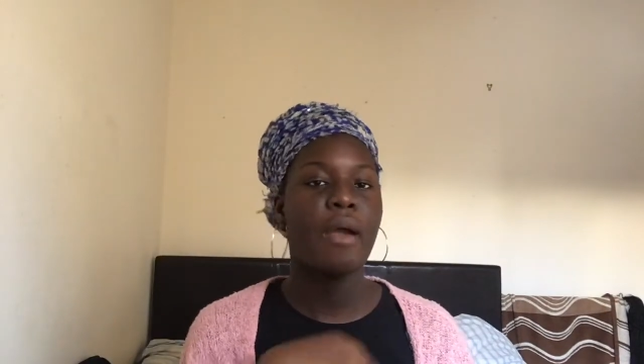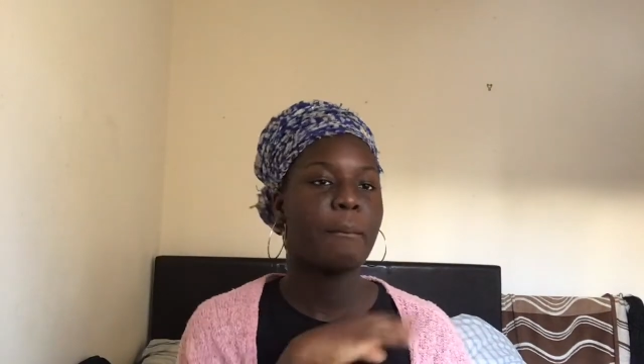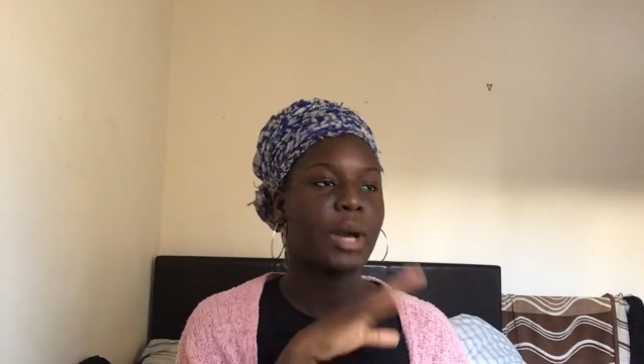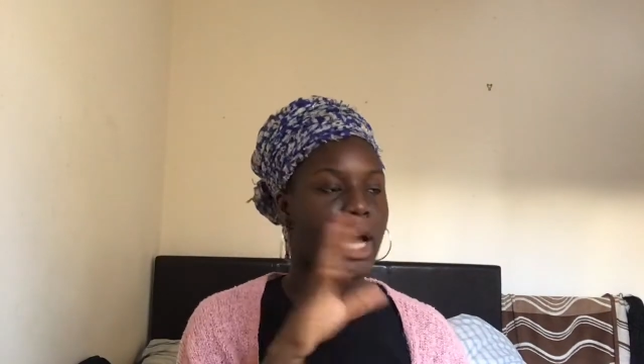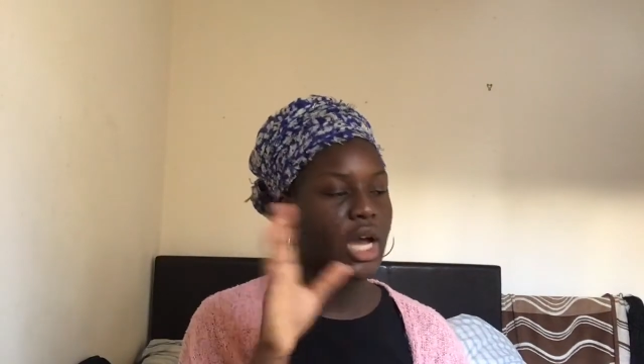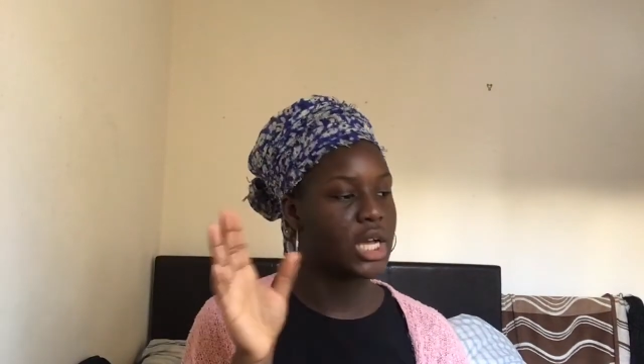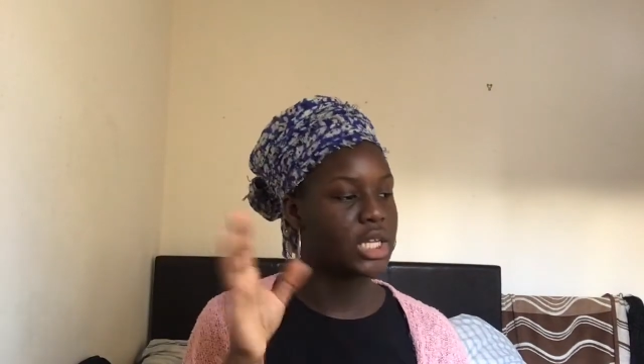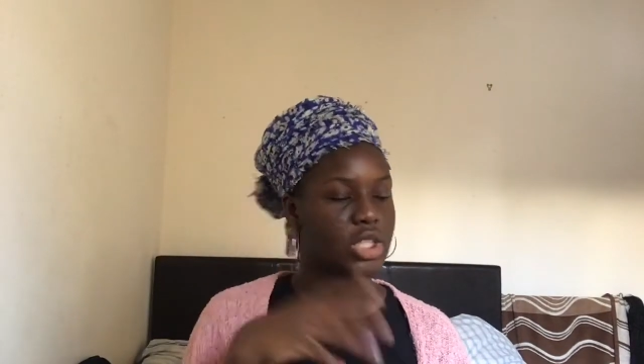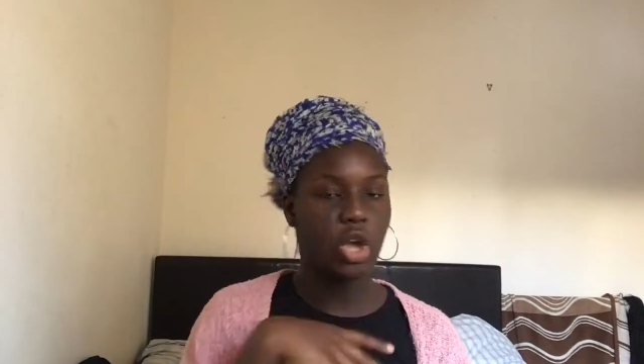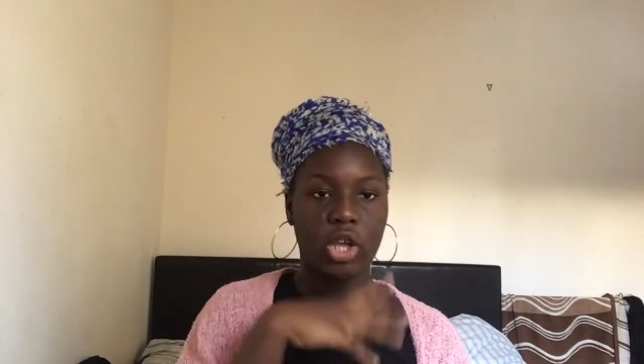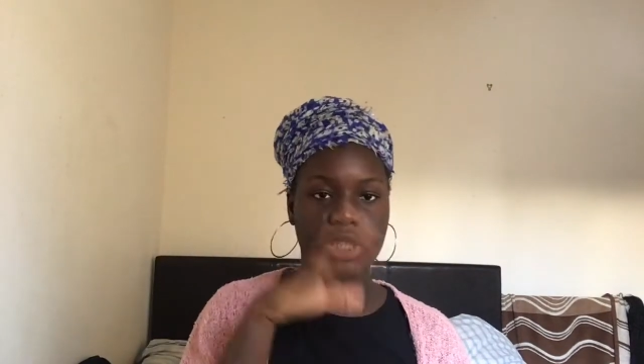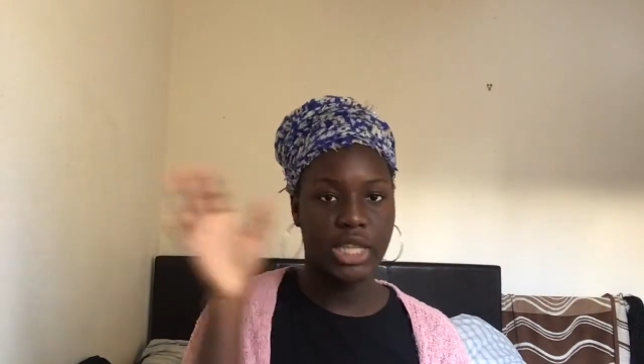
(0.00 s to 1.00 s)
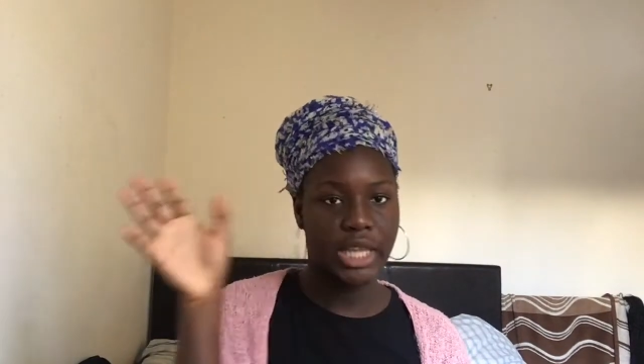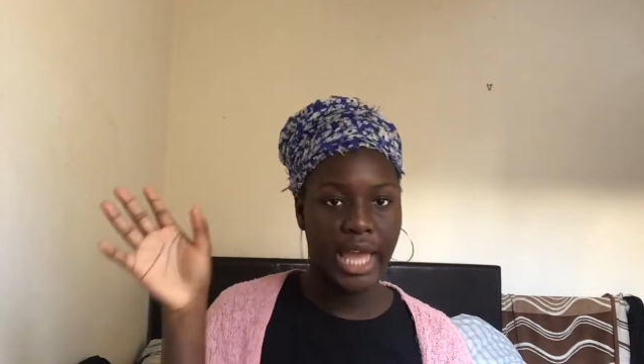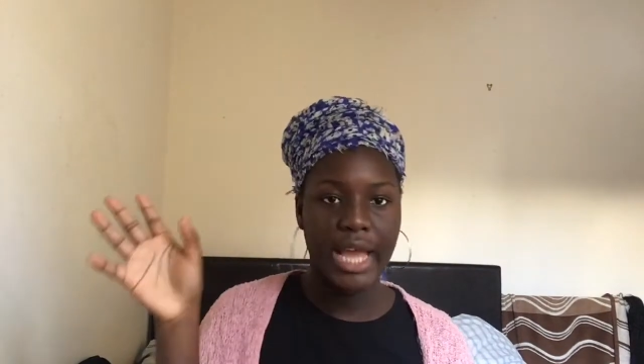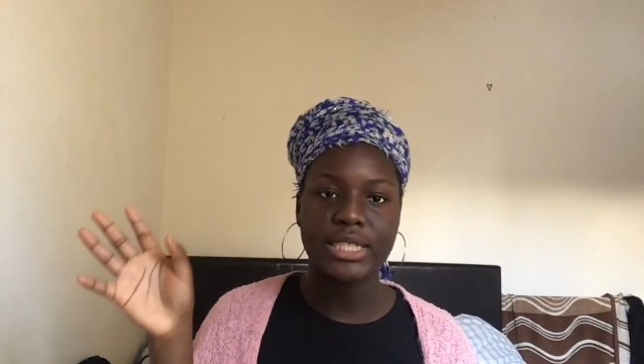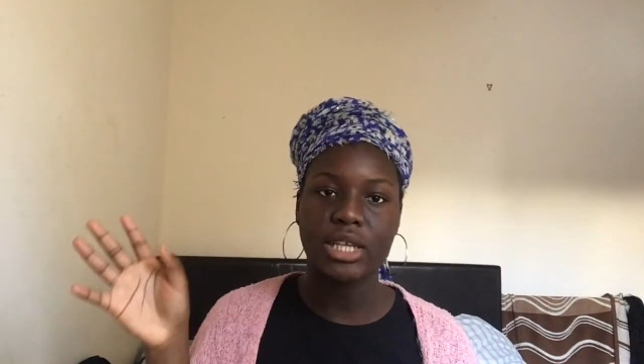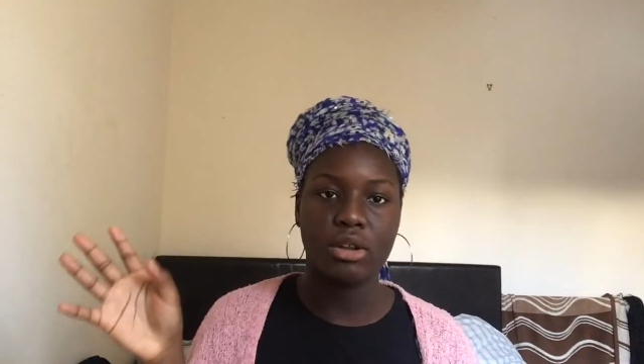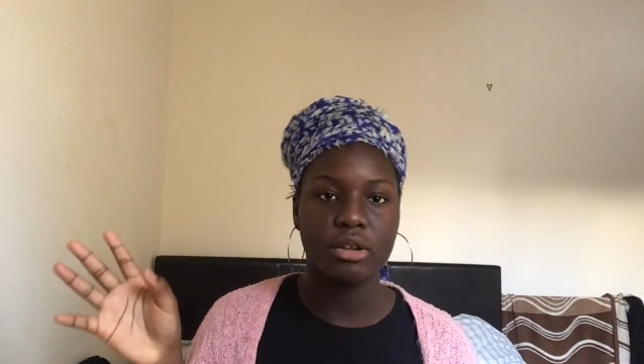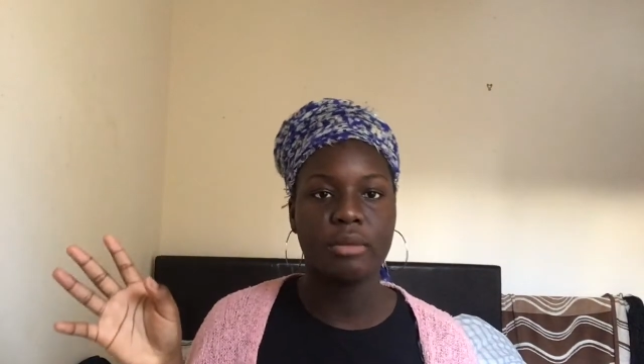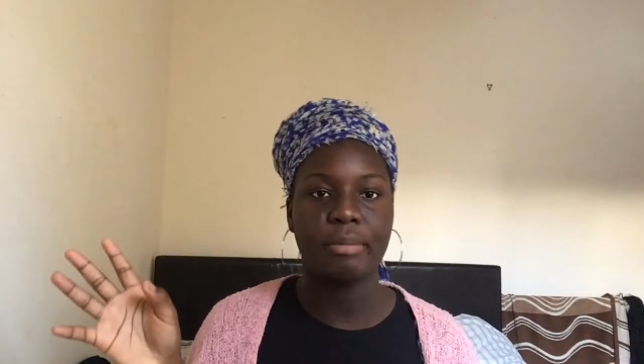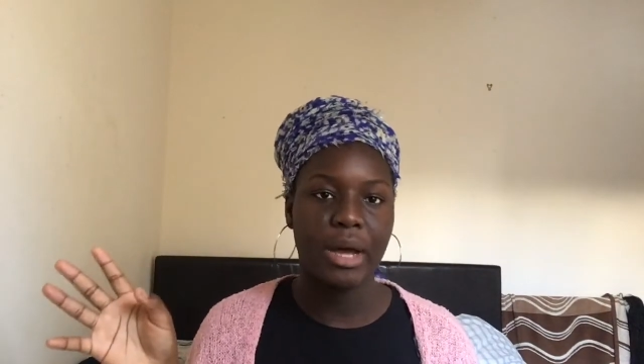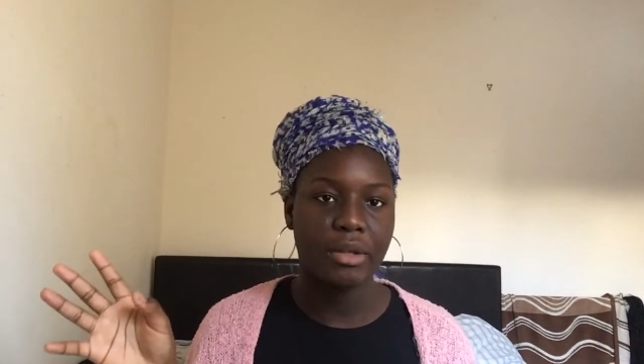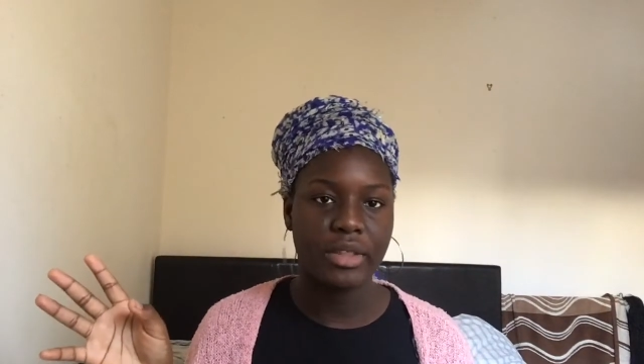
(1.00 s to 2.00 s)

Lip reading: because Austen cares a lot about